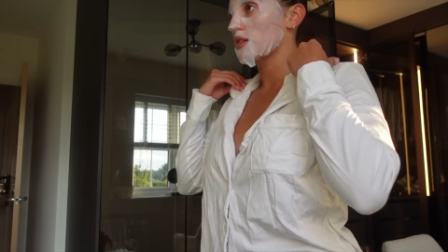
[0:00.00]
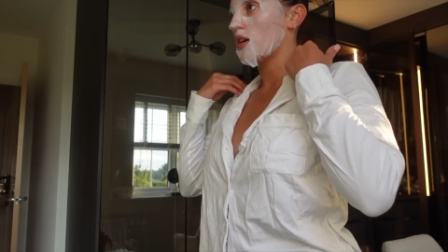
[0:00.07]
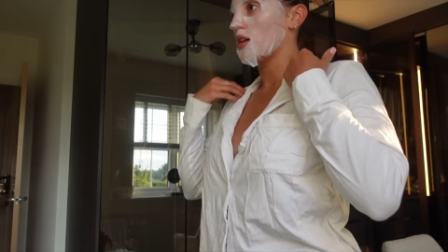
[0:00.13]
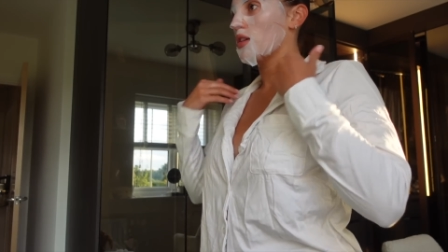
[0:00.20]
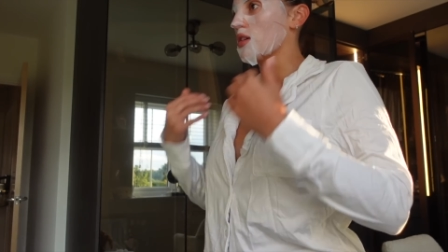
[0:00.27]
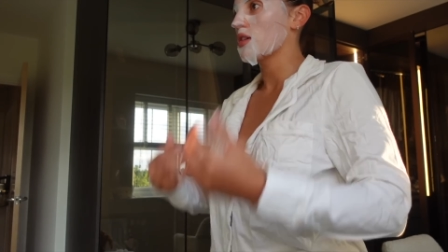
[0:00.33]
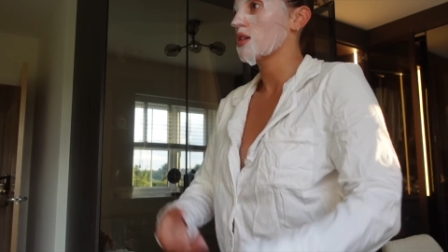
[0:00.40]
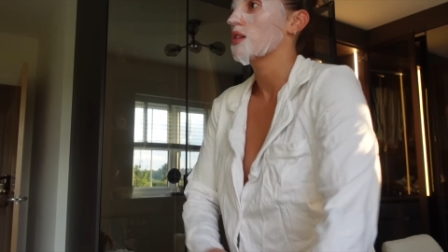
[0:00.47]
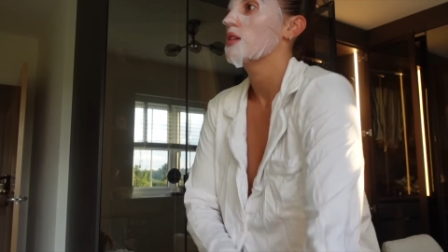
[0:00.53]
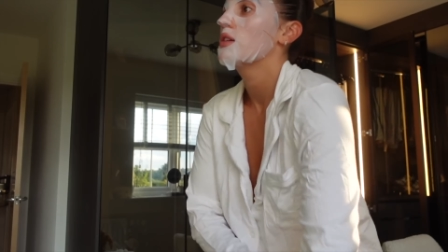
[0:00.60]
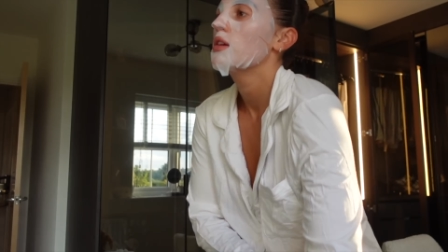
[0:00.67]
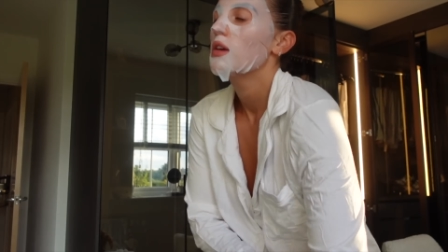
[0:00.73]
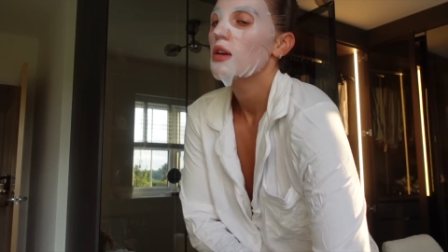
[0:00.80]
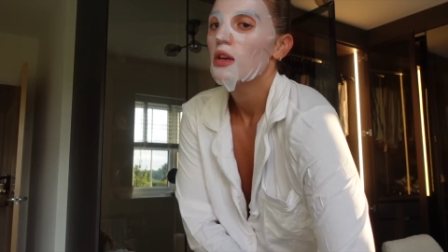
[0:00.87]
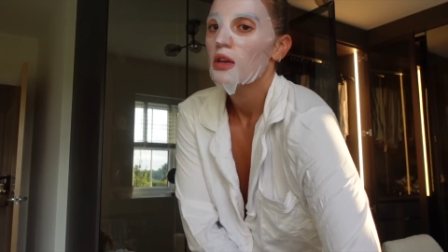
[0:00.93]
not looking
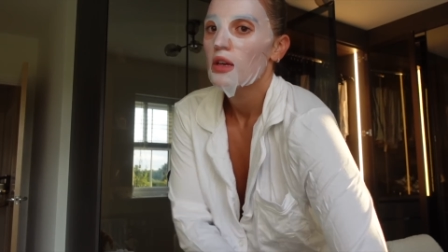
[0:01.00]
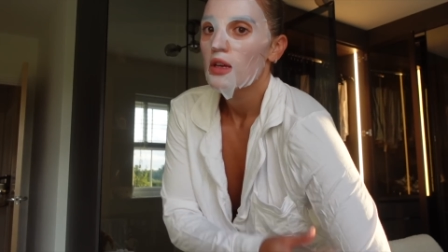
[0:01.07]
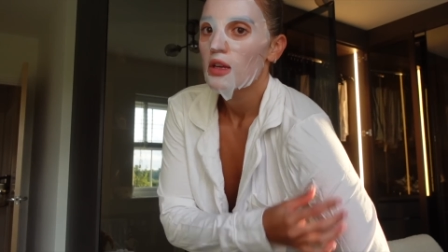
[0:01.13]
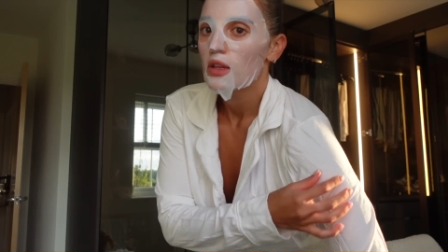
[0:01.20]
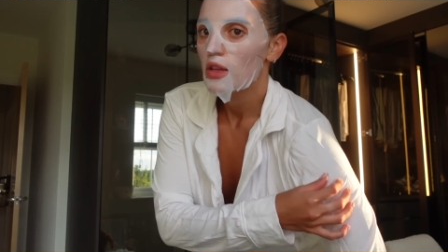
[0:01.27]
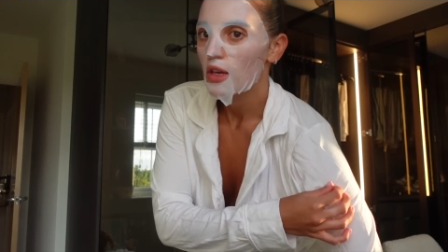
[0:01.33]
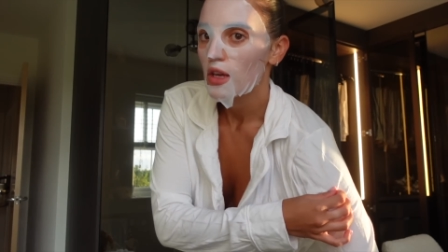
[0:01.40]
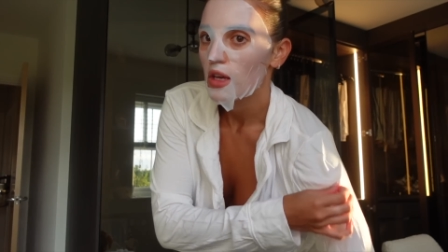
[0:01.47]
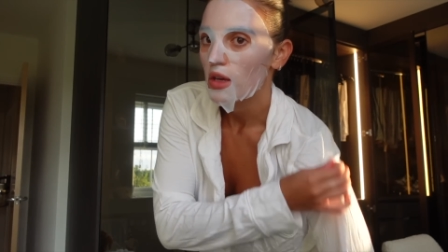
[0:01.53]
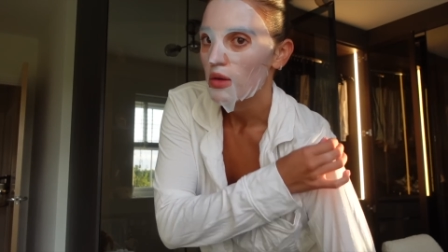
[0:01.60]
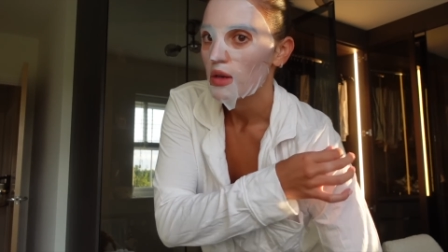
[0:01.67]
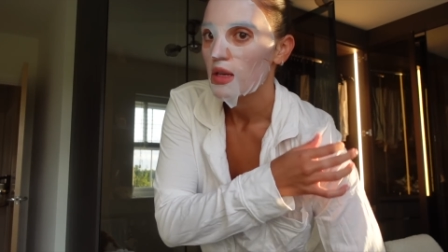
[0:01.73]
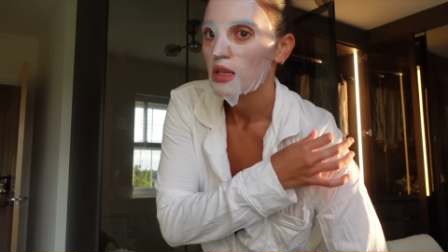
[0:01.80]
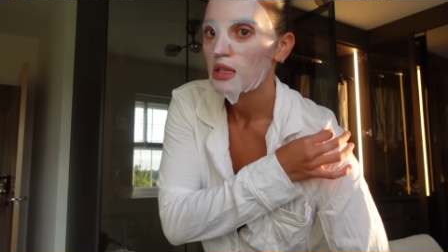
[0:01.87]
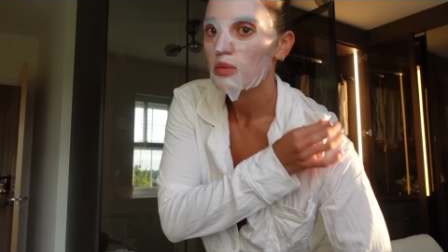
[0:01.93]
the
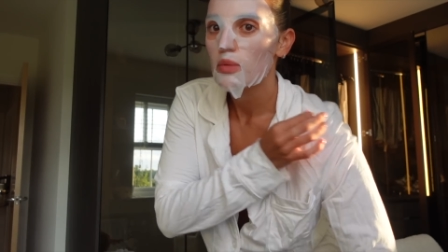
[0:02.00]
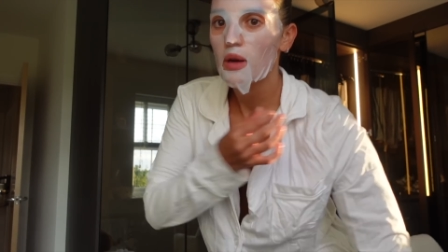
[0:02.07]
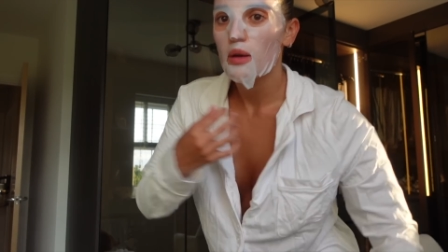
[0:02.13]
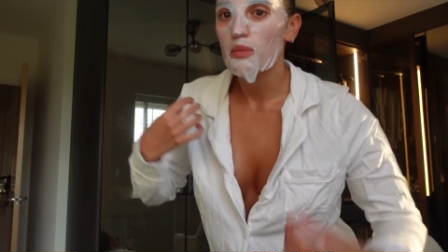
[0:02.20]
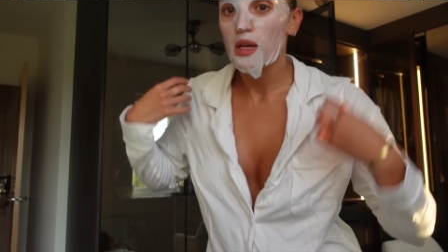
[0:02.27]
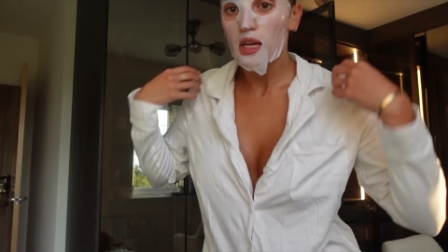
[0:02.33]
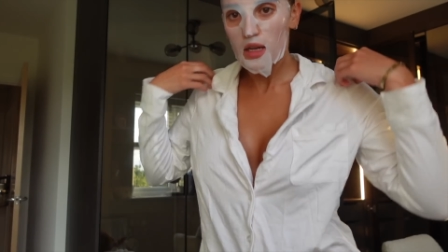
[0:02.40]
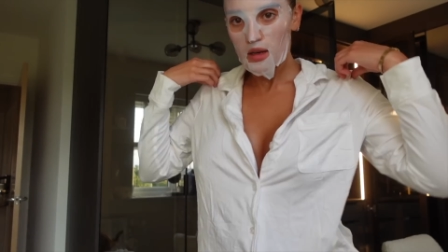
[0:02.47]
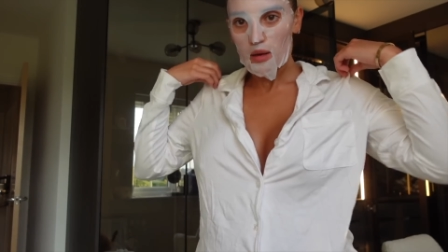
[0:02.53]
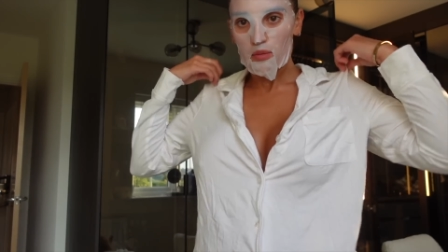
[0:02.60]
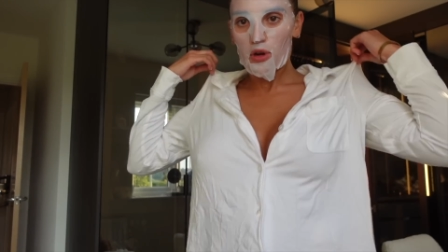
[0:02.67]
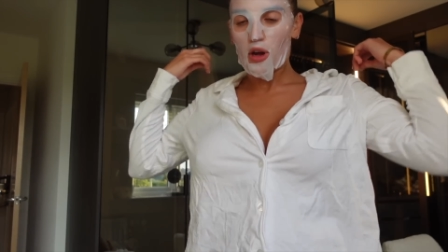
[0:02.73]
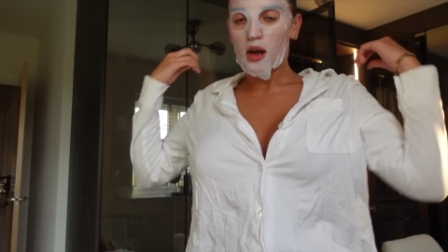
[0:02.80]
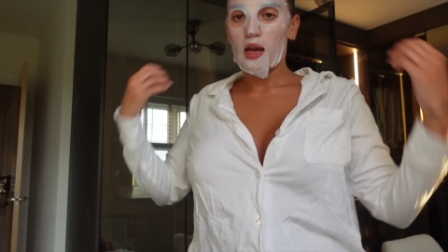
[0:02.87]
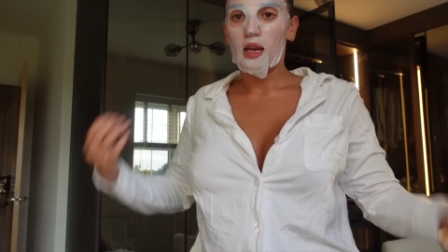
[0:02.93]
cutest. But I mean, I'm
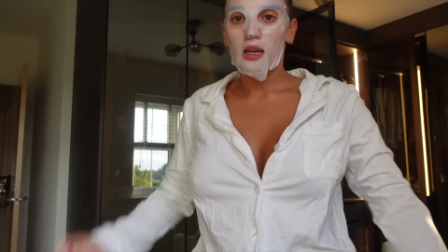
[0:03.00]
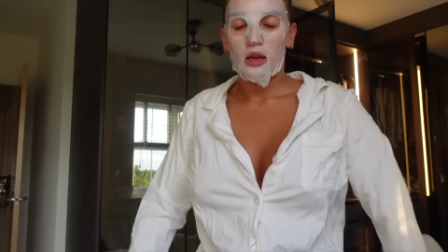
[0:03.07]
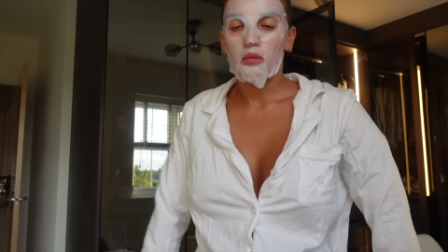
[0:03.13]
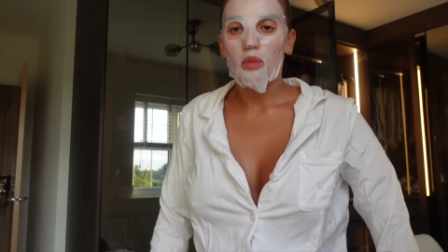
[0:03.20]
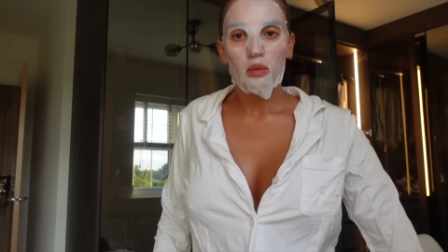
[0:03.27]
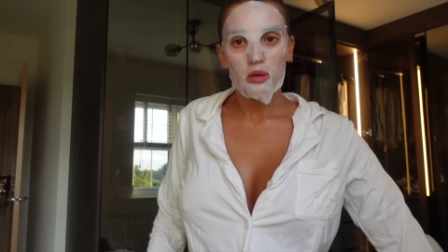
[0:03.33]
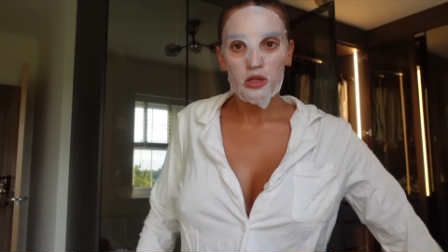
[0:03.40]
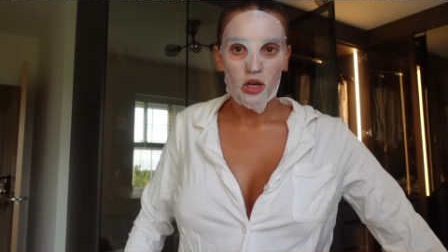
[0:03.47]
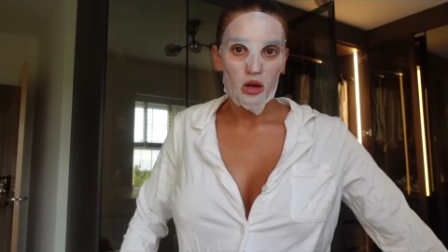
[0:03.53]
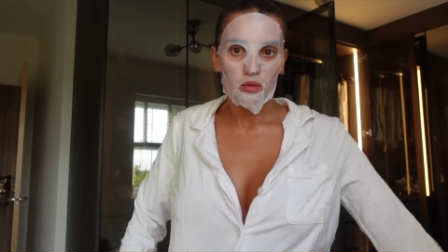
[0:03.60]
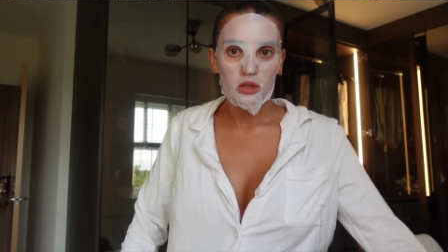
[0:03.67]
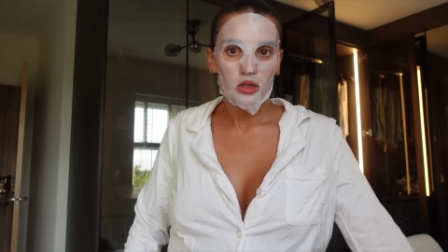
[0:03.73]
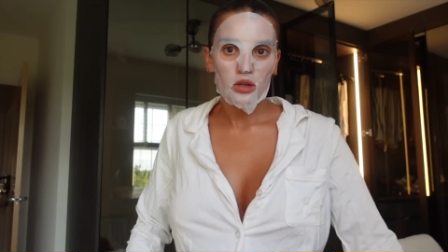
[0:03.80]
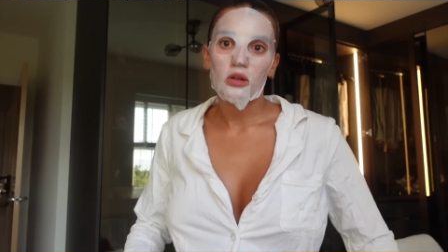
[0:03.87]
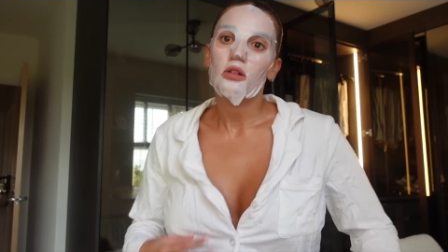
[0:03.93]
not ironing my
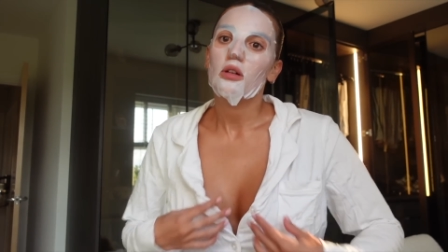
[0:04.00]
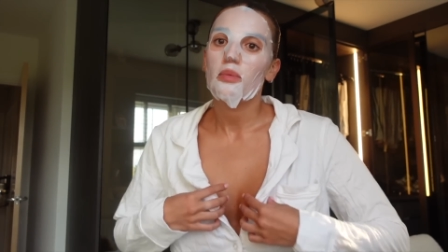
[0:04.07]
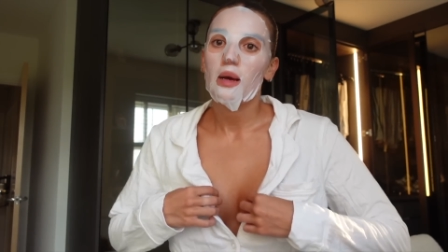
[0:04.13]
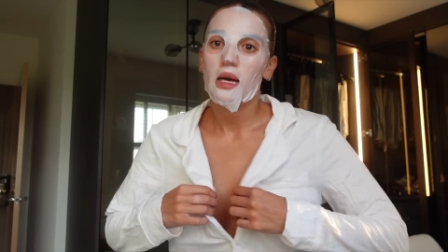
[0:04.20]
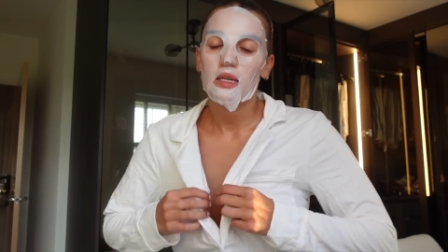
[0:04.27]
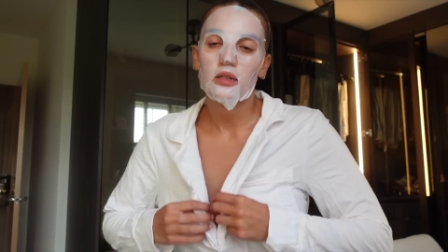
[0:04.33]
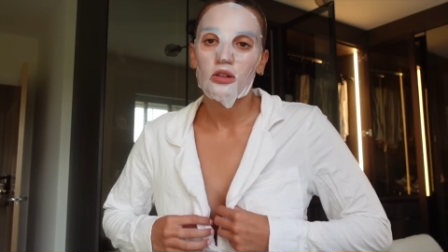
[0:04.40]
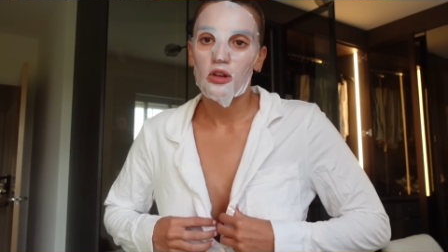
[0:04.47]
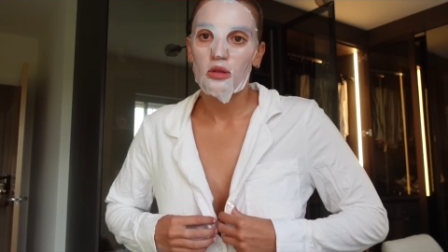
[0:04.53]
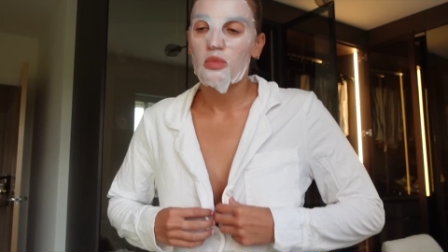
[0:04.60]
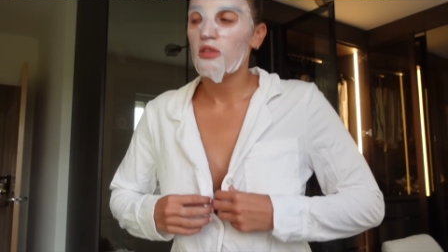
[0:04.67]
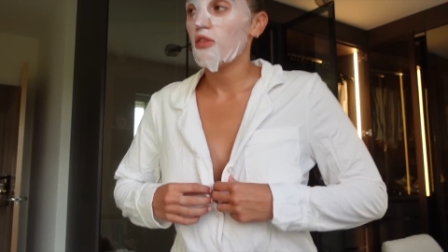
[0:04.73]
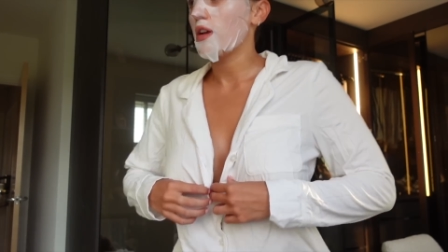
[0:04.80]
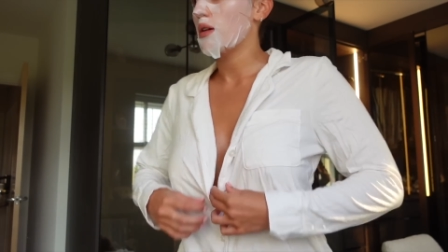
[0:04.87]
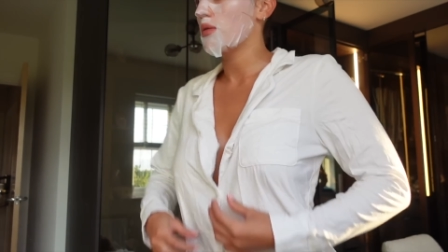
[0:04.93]
pyjamas to go to bed, gonna
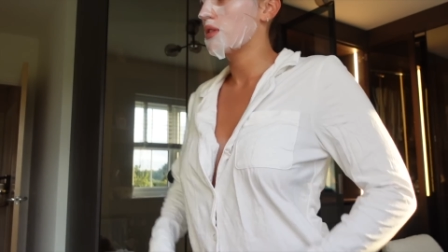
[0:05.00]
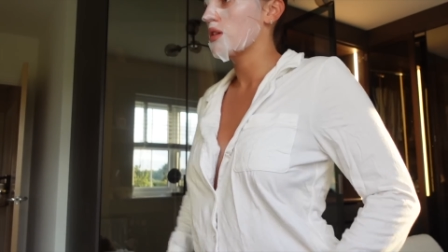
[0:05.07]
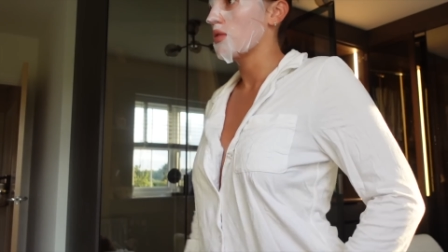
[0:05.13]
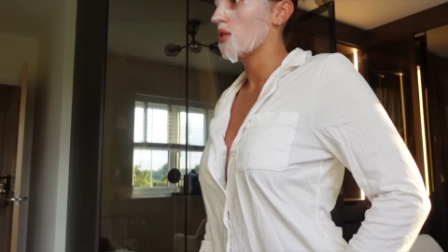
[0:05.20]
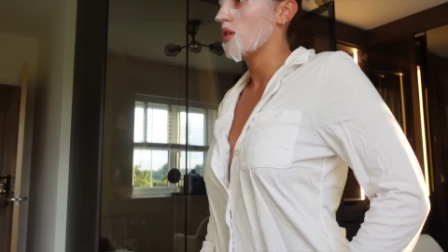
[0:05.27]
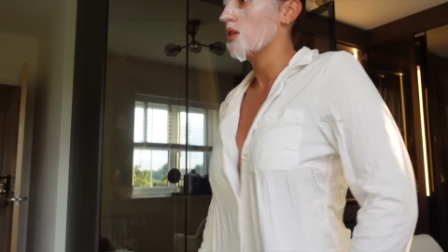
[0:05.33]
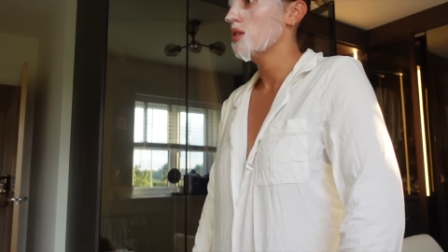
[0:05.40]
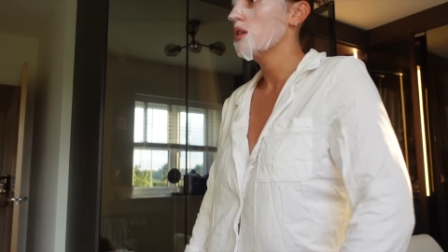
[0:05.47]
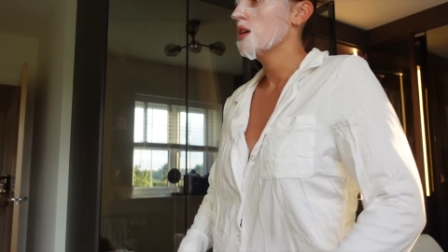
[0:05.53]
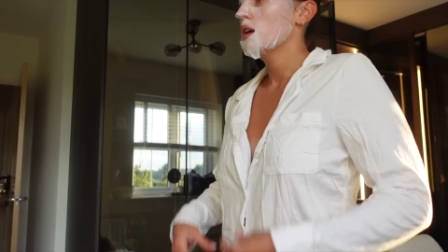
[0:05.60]
be real with you all.